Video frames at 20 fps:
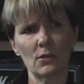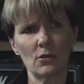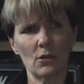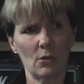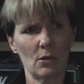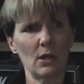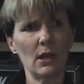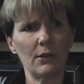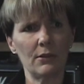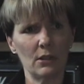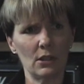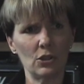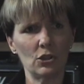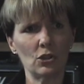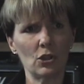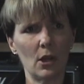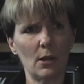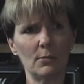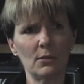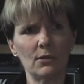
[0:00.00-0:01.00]
So I think a
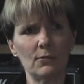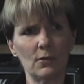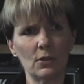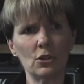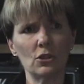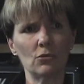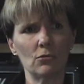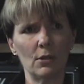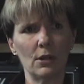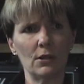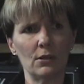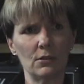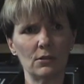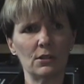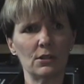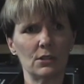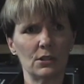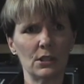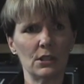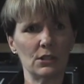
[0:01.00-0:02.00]
job as fiction
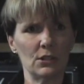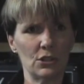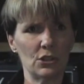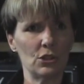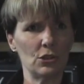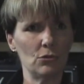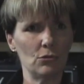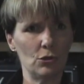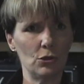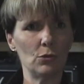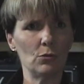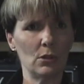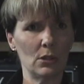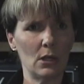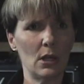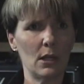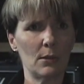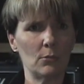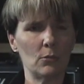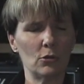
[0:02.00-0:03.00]
writers is to do a
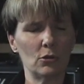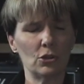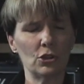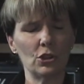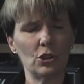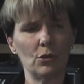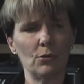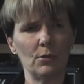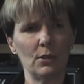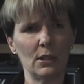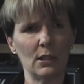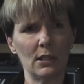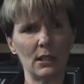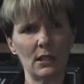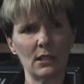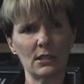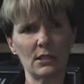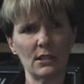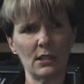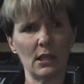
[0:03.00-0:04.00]
lot more showing and
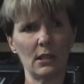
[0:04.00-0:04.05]
less